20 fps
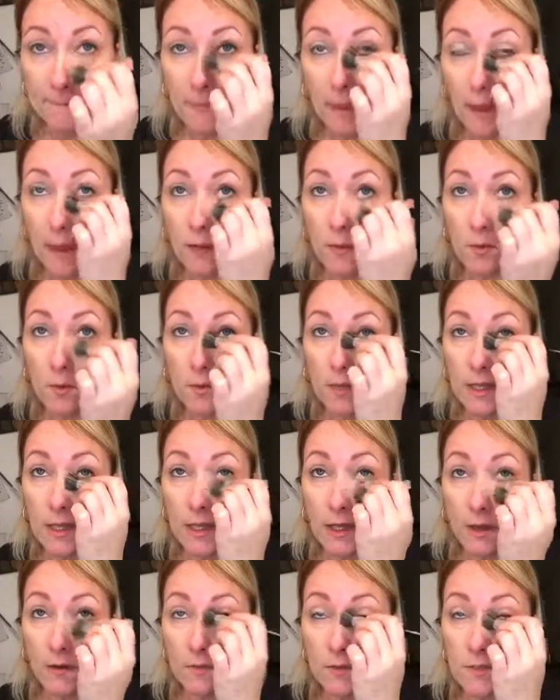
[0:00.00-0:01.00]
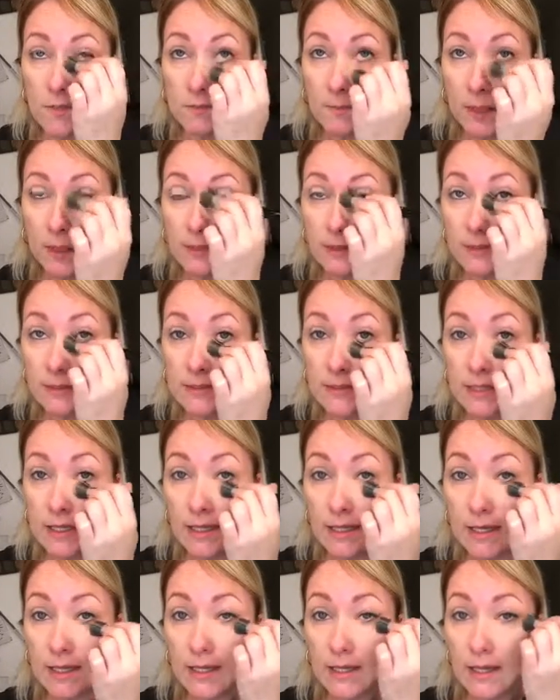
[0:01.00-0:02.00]
I will be responding
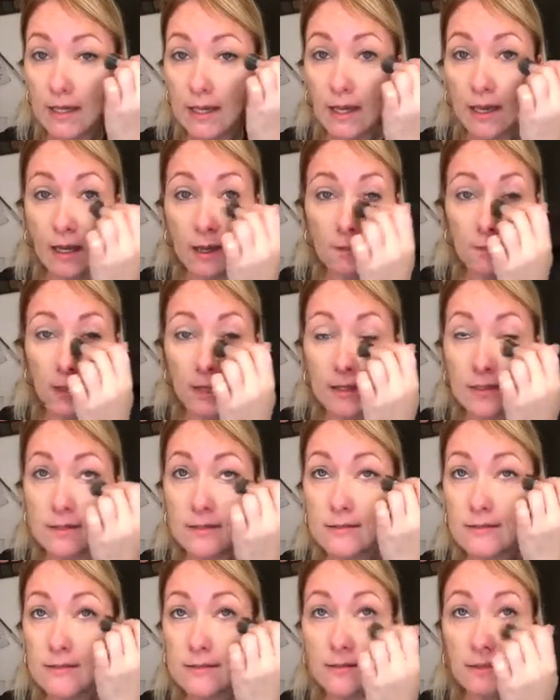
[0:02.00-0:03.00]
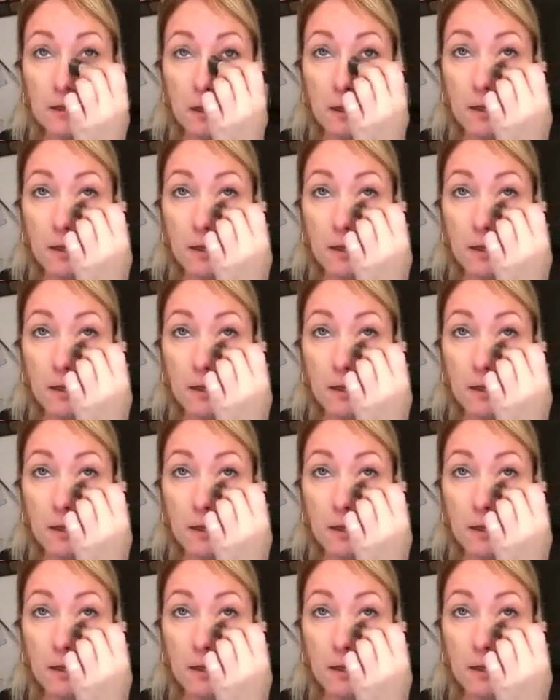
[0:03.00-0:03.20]
to any comments